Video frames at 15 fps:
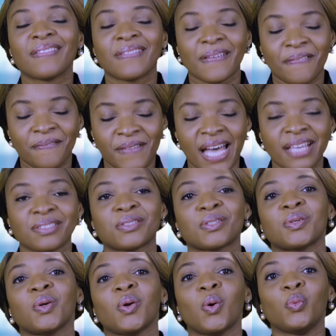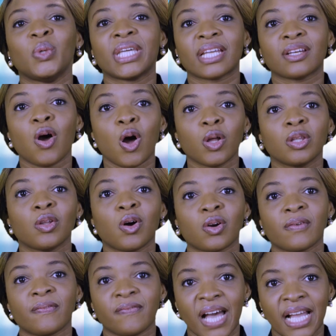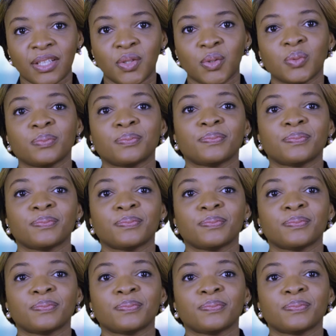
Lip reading: the faster we can unlock value.